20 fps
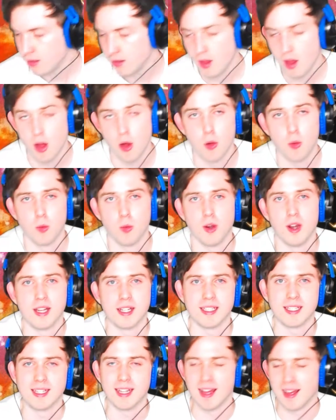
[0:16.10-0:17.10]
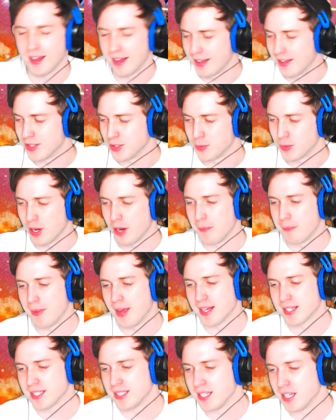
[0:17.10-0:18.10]
Alright guys, we are
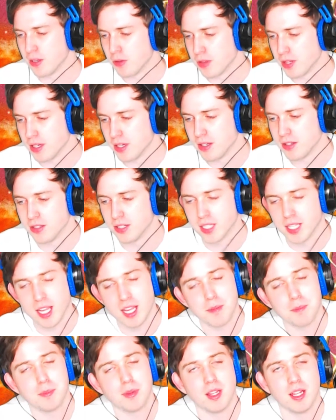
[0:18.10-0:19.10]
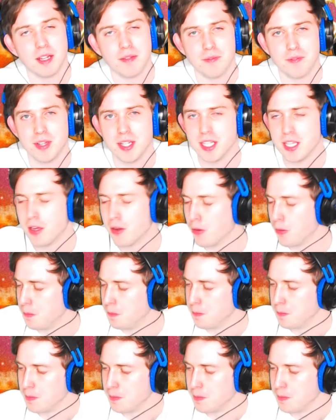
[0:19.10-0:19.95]
back today with another gameplay video.